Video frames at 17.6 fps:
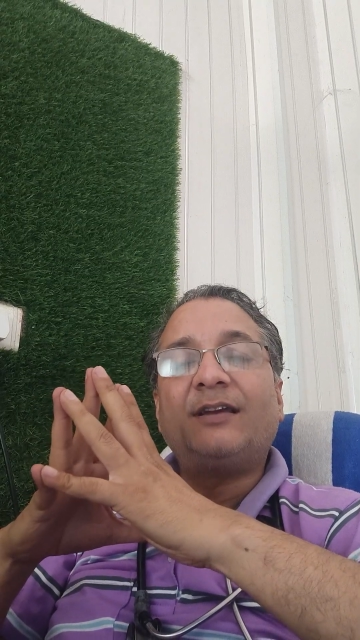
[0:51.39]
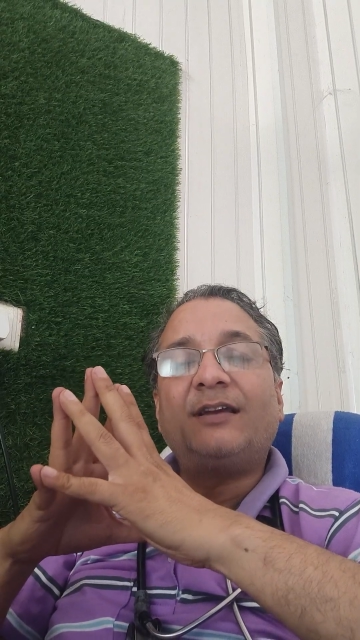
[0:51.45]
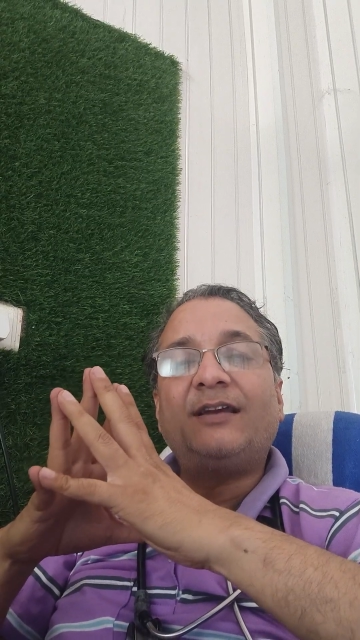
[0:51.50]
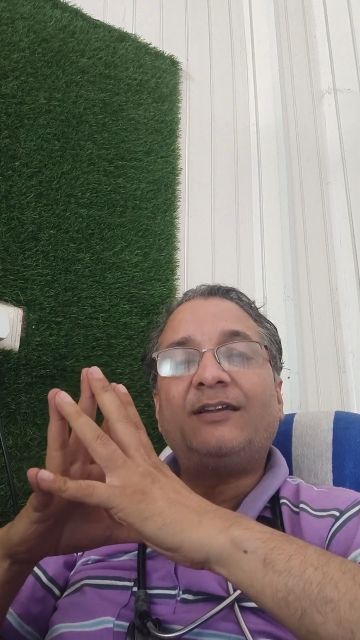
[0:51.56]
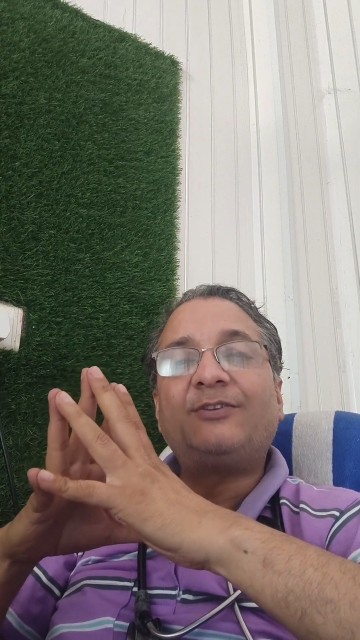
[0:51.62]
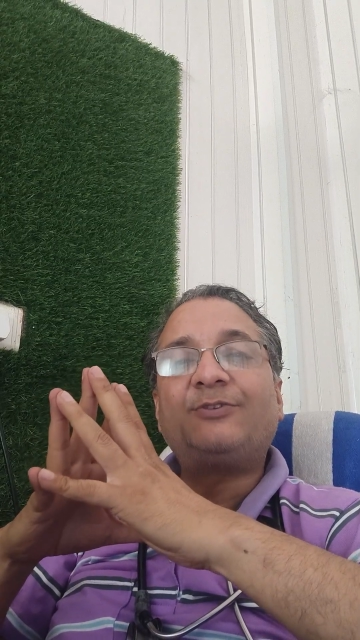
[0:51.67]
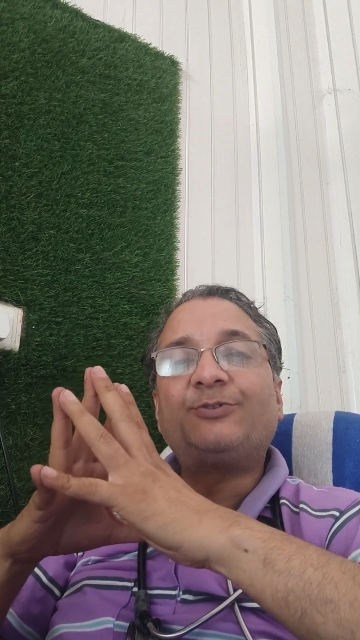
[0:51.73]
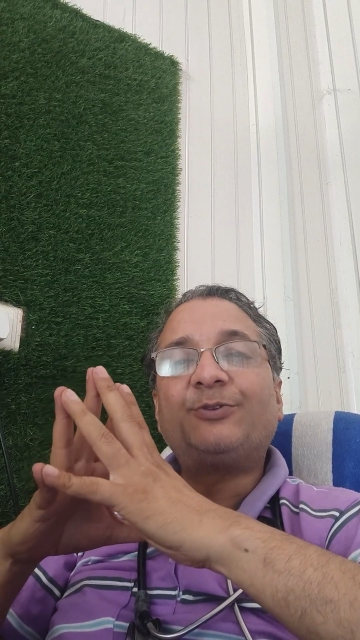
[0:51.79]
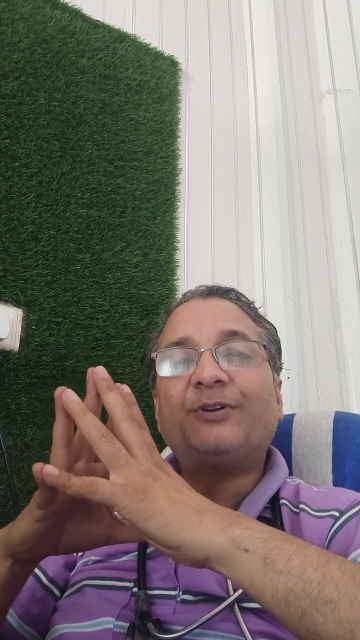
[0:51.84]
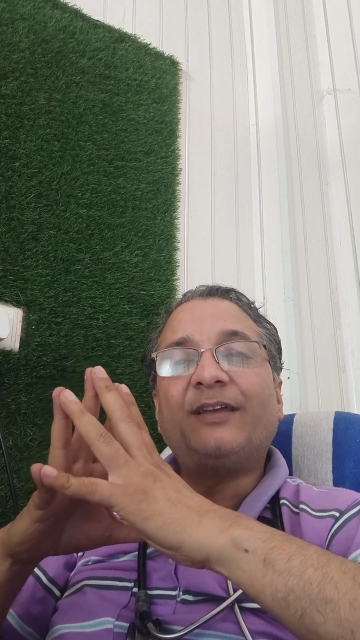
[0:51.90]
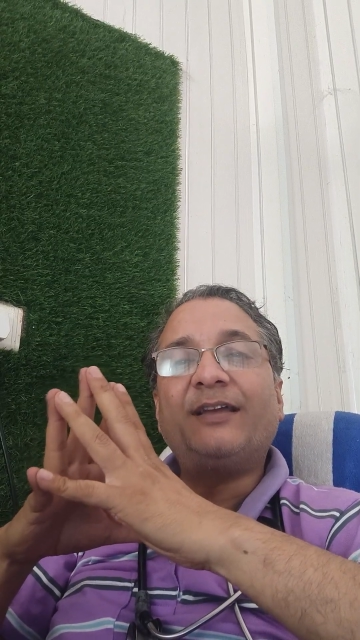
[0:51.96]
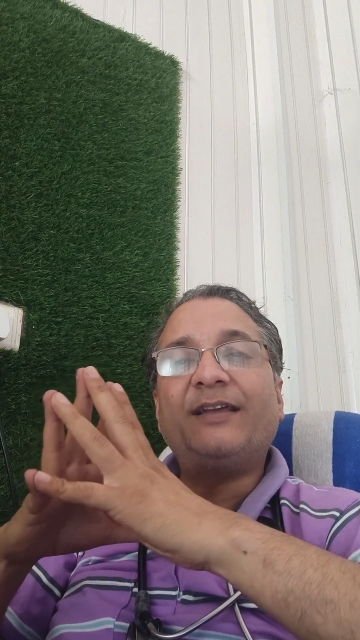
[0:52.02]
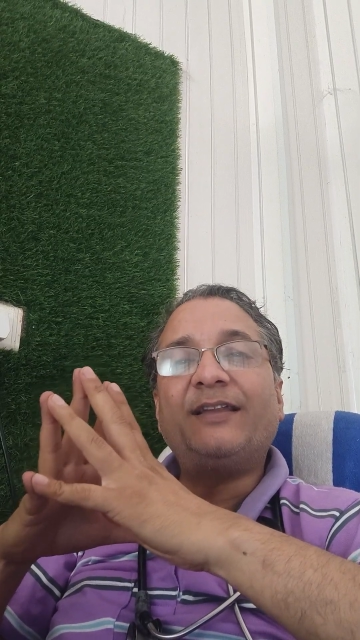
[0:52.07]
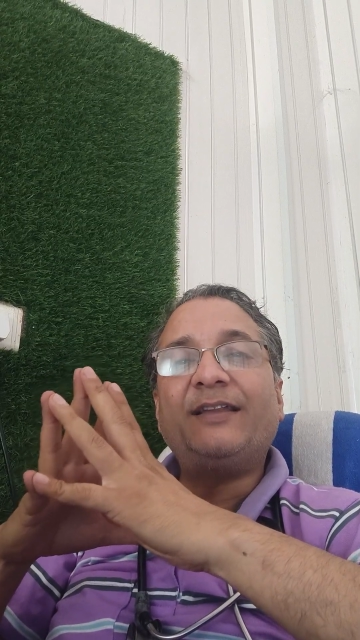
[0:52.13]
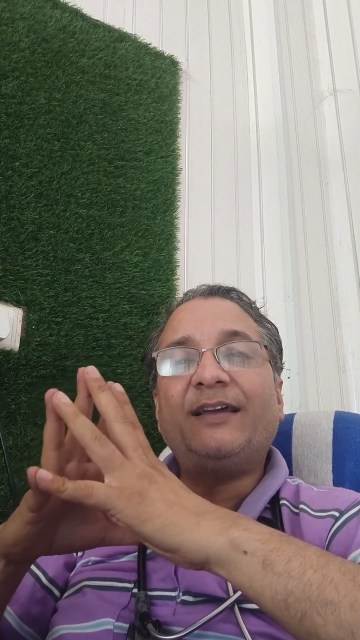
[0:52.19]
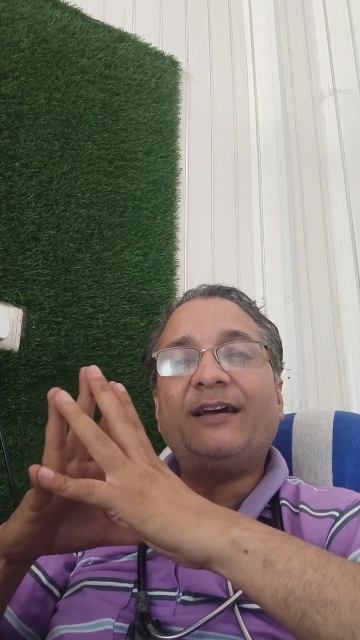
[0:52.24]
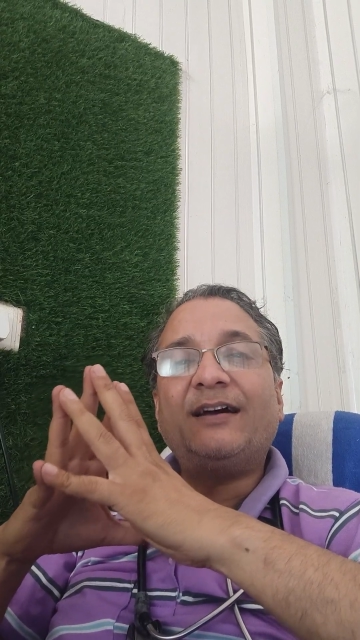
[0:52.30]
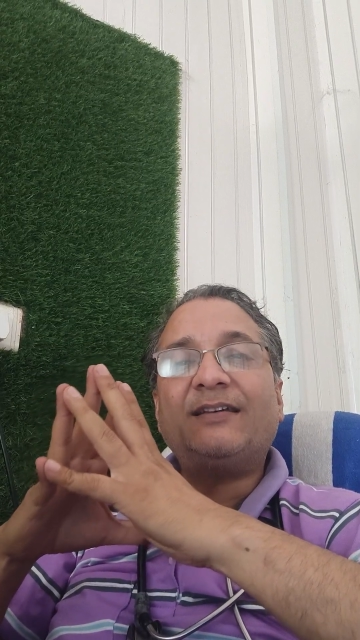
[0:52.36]
into
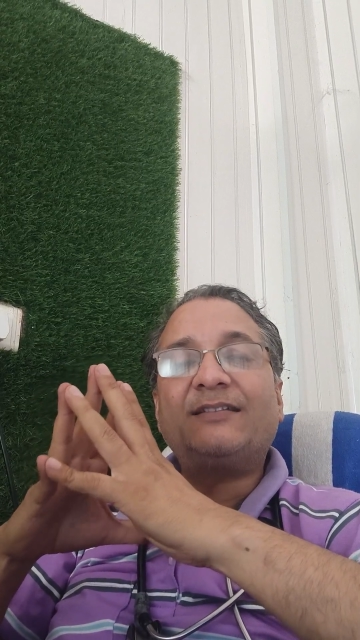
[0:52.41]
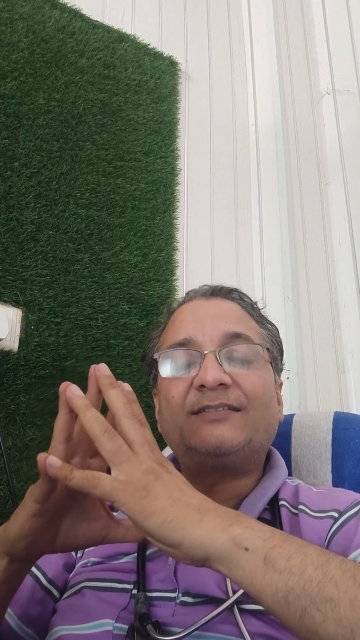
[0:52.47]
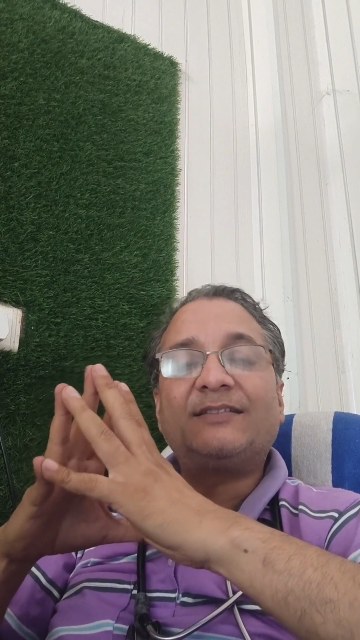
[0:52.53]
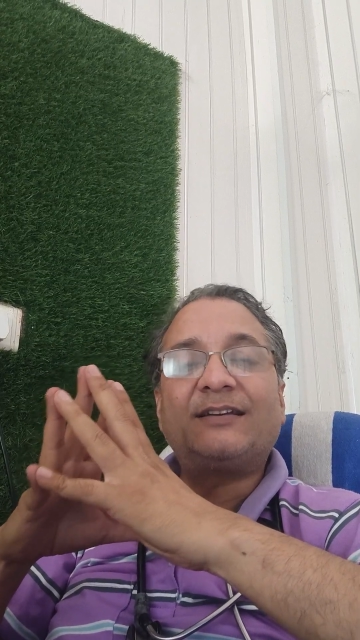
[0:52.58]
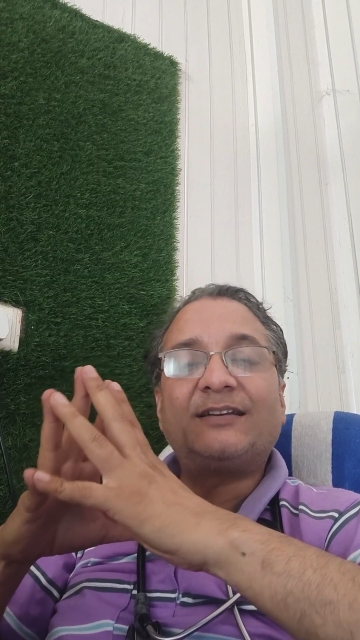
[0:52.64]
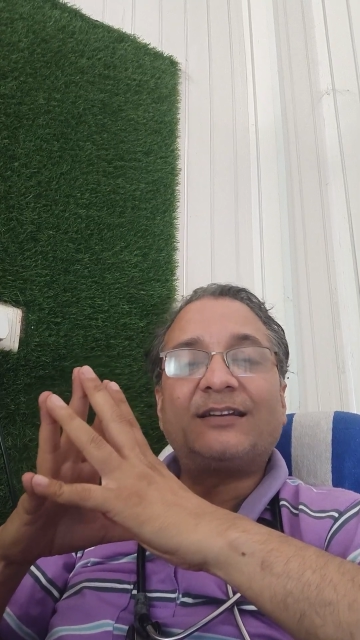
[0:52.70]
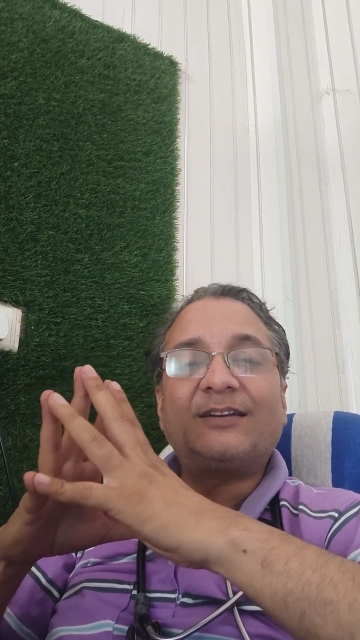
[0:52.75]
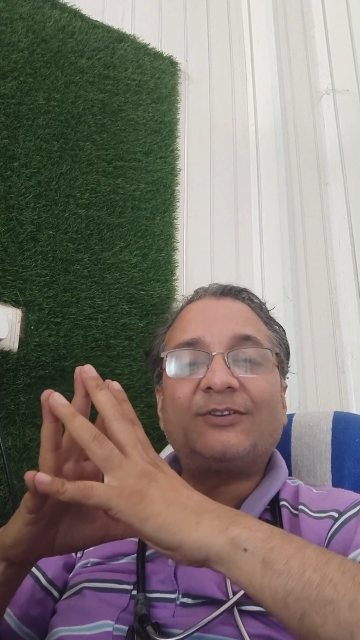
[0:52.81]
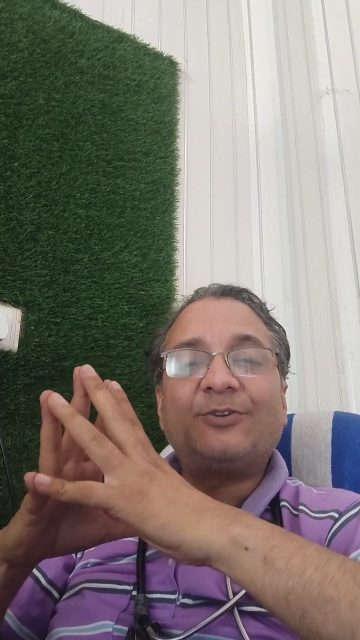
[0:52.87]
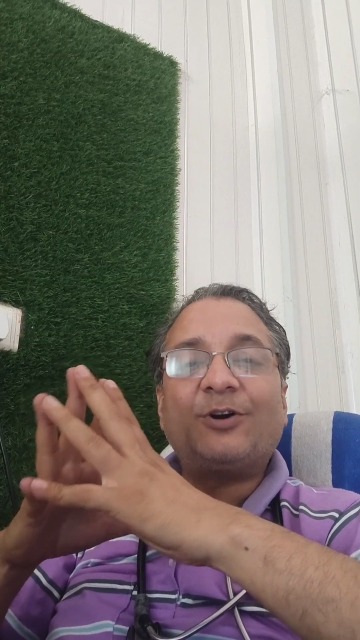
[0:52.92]
areas that are